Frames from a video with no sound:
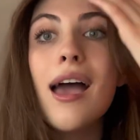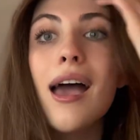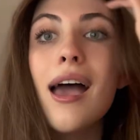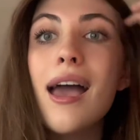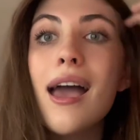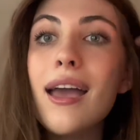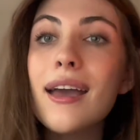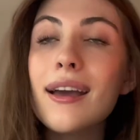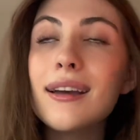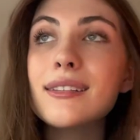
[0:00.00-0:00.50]

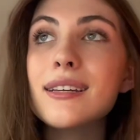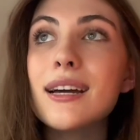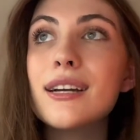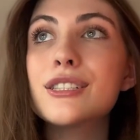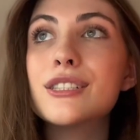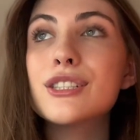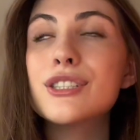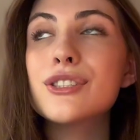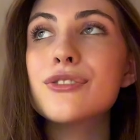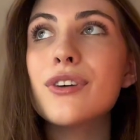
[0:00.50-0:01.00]
and I
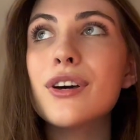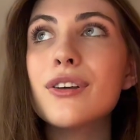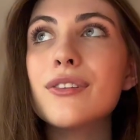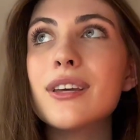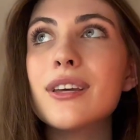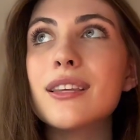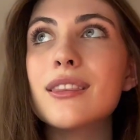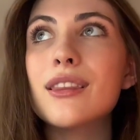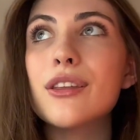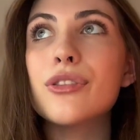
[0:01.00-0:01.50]
just felt
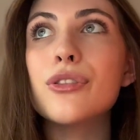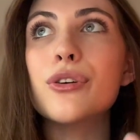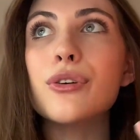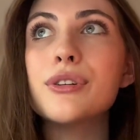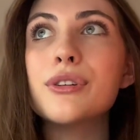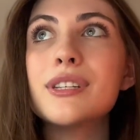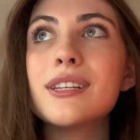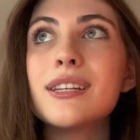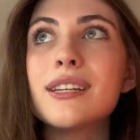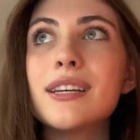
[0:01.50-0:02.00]
like the
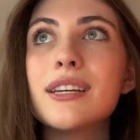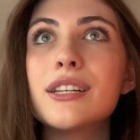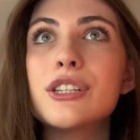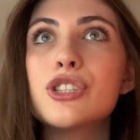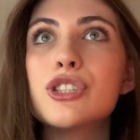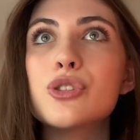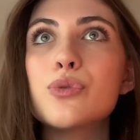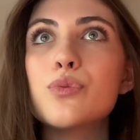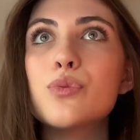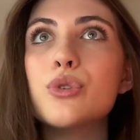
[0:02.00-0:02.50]

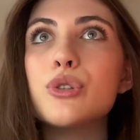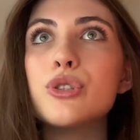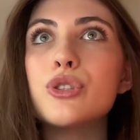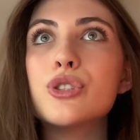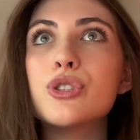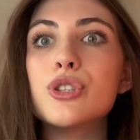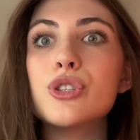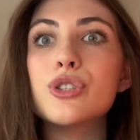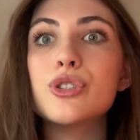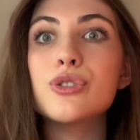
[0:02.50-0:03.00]
13-inch was
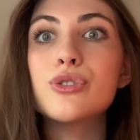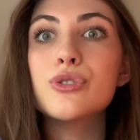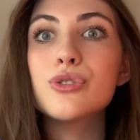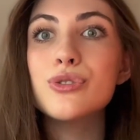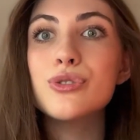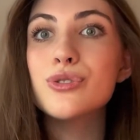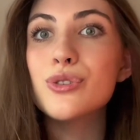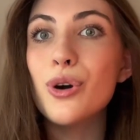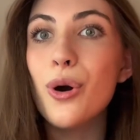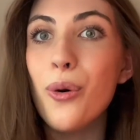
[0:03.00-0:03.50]

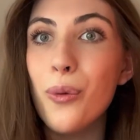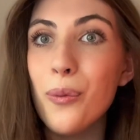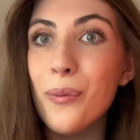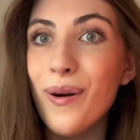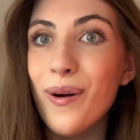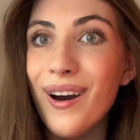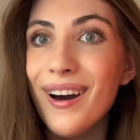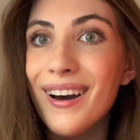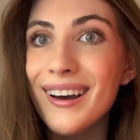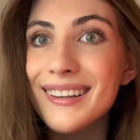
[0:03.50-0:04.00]
just so
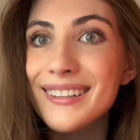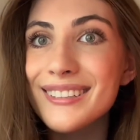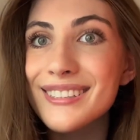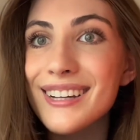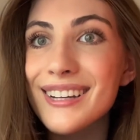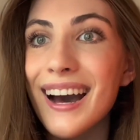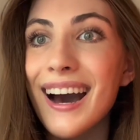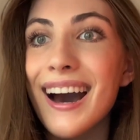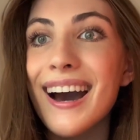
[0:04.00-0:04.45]
much.